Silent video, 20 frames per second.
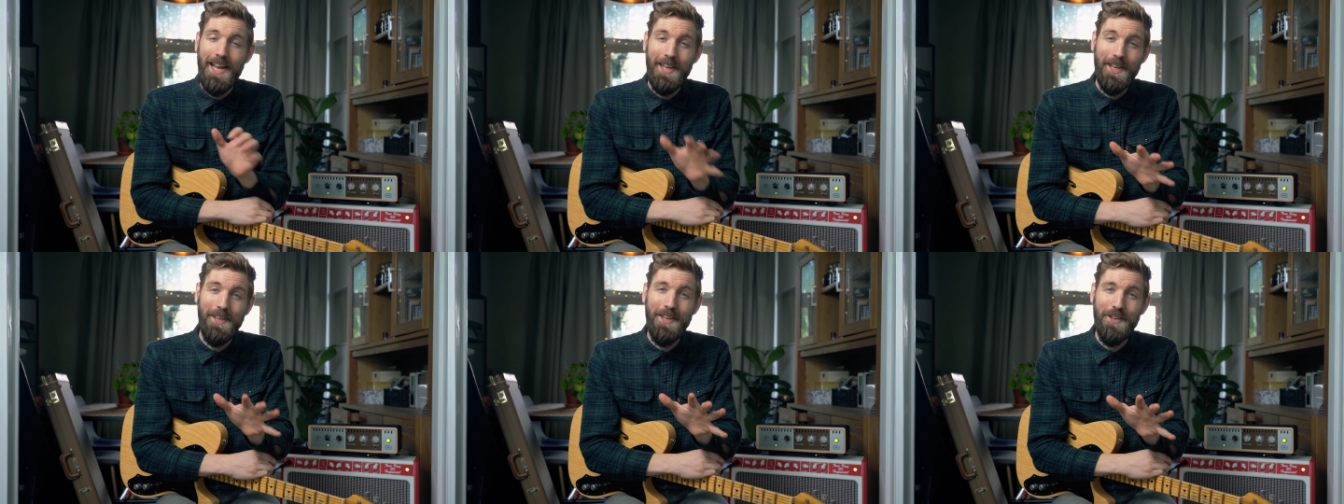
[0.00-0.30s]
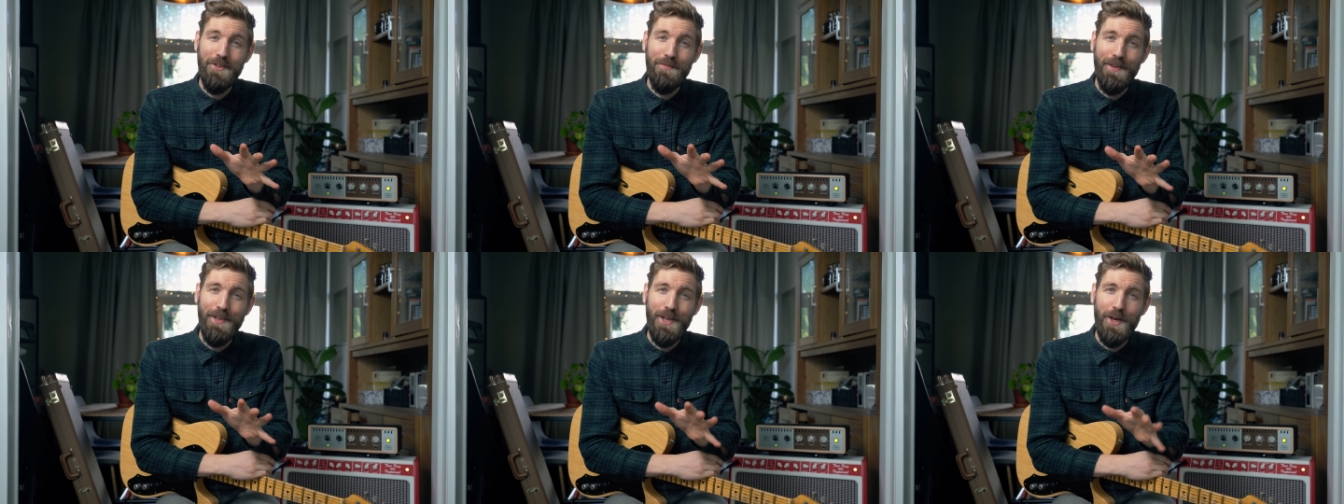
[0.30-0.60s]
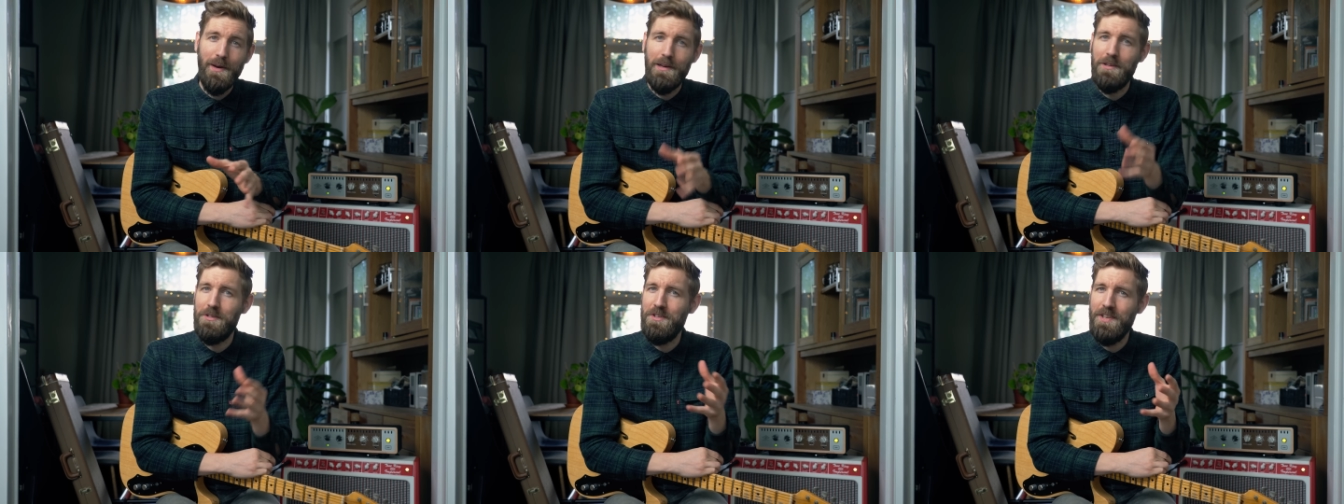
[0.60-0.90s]
And in this
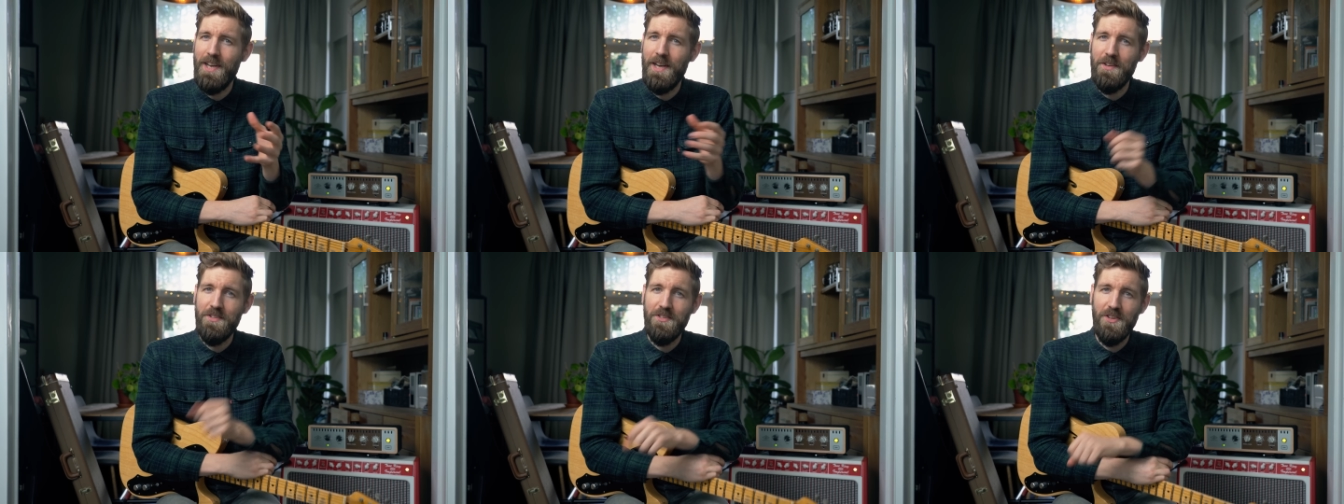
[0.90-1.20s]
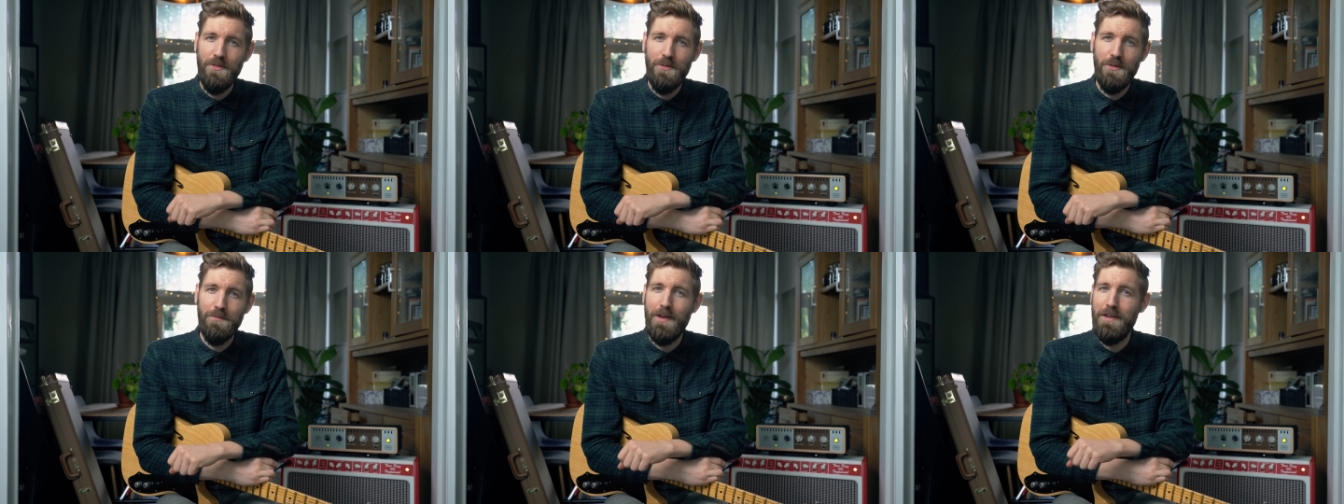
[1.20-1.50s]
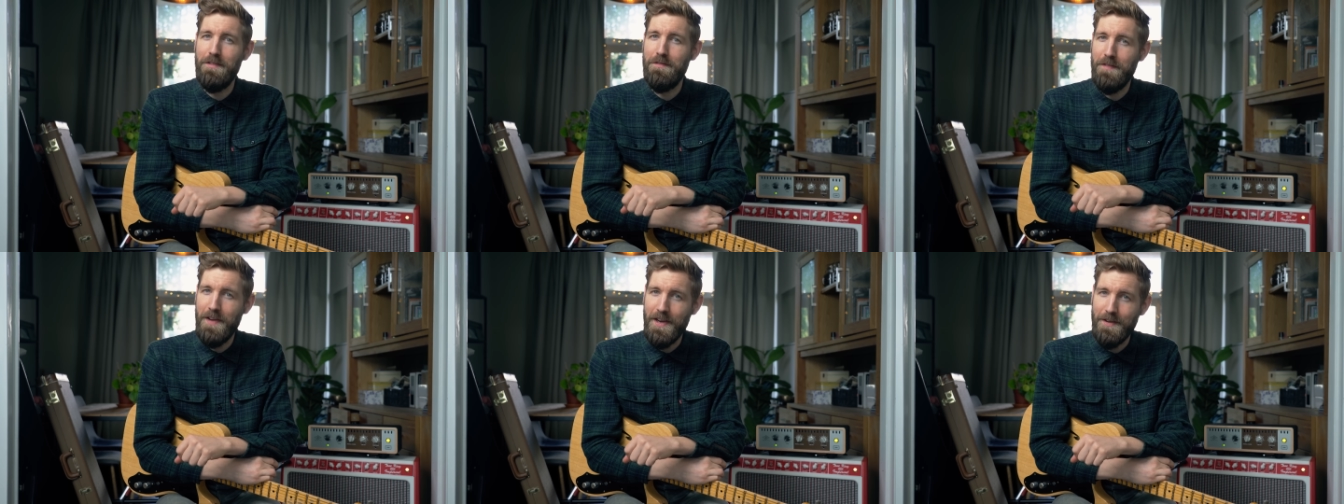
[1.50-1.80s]
video, I'll share some of
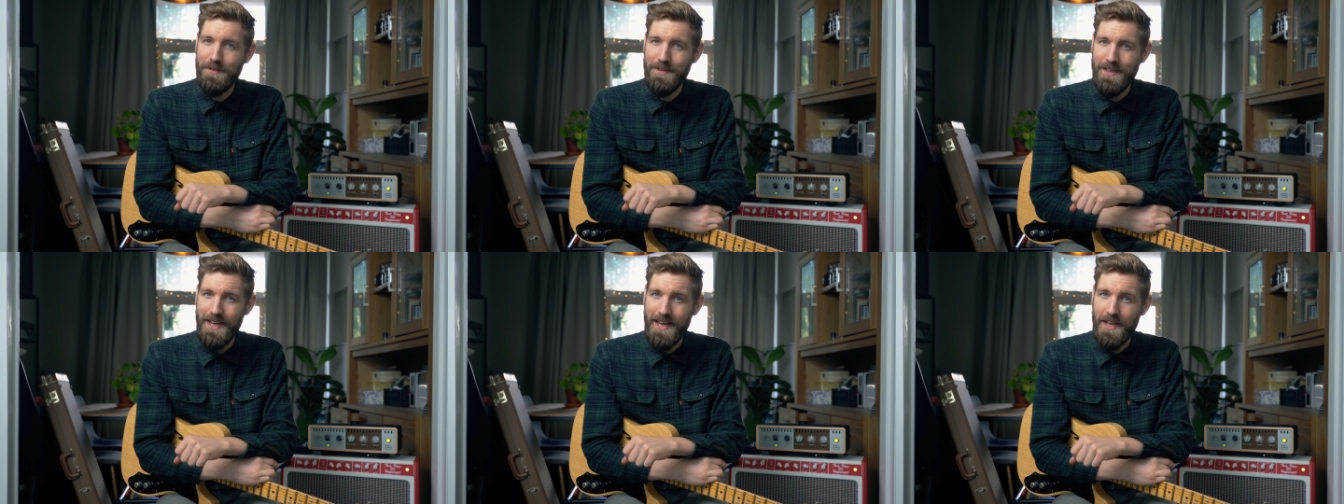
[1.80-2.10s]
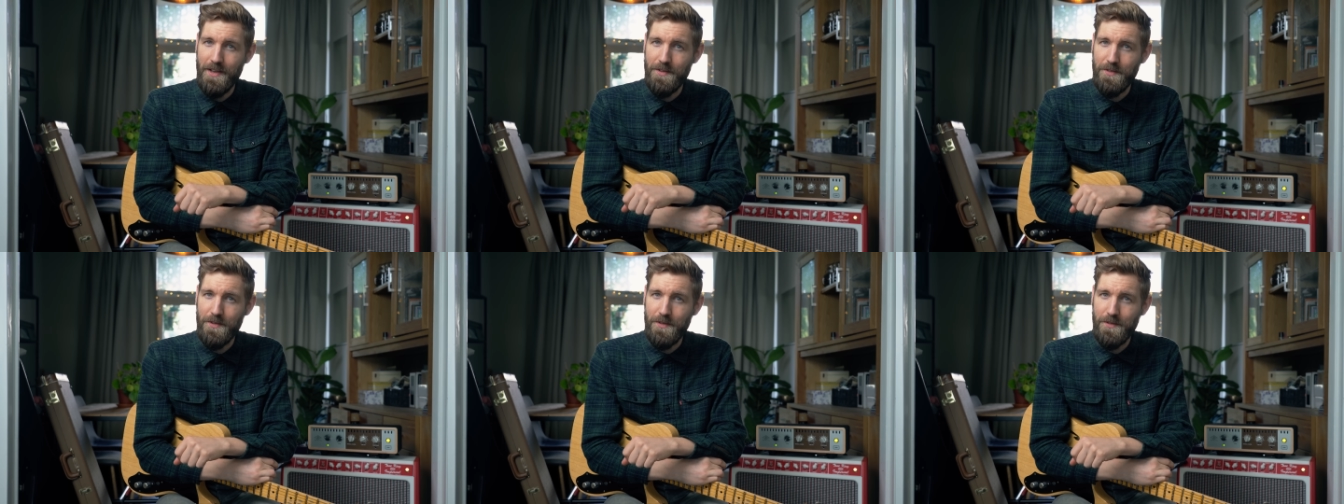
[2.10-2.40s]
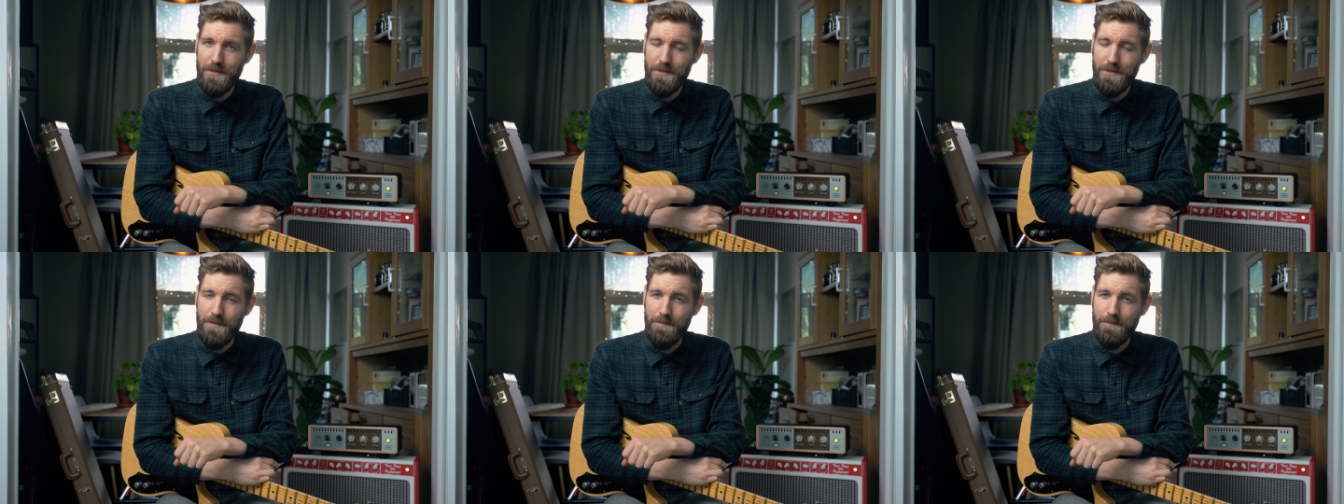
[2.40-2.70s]
my favorite
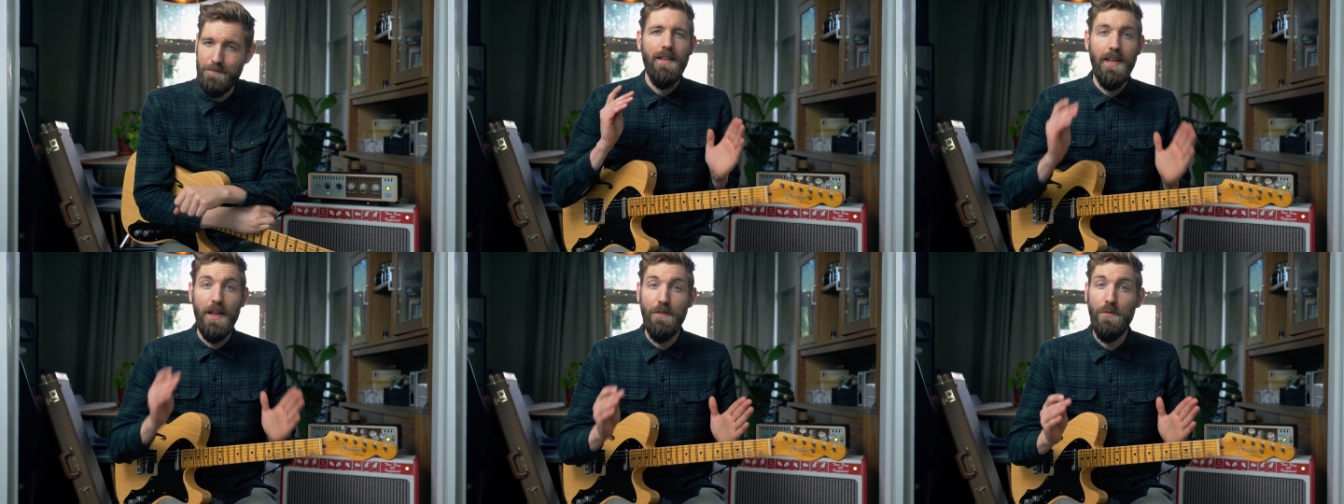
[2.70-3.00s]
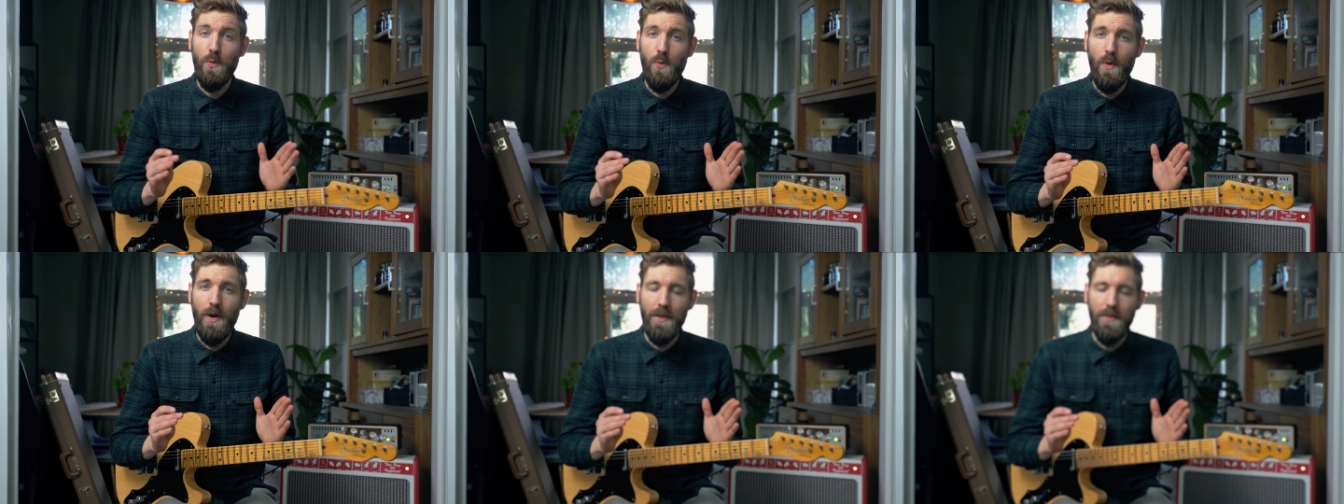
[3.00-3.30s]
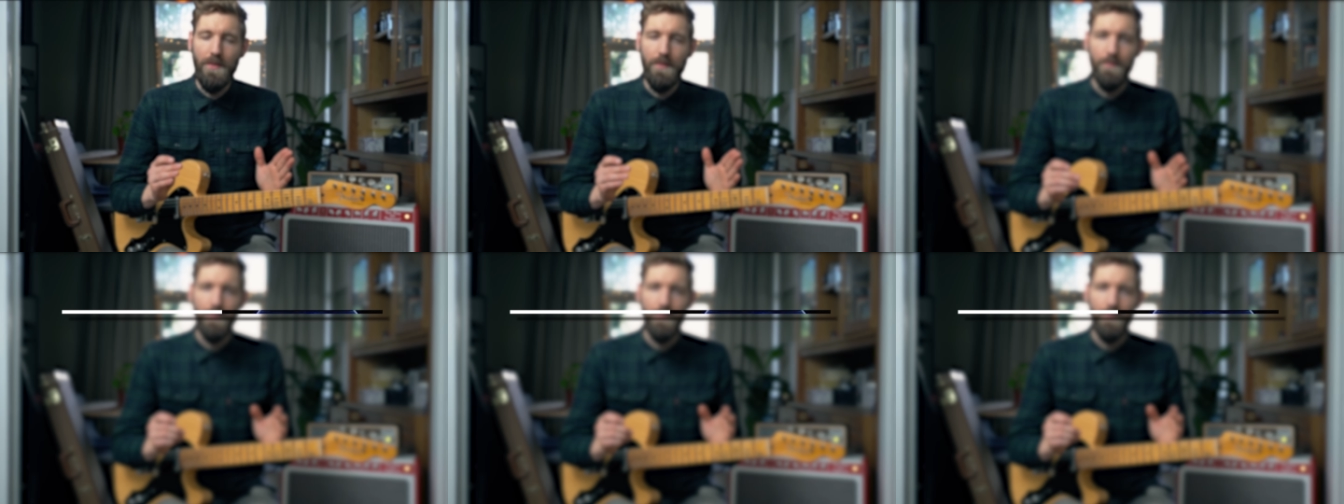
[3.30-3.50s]
answers. Level one,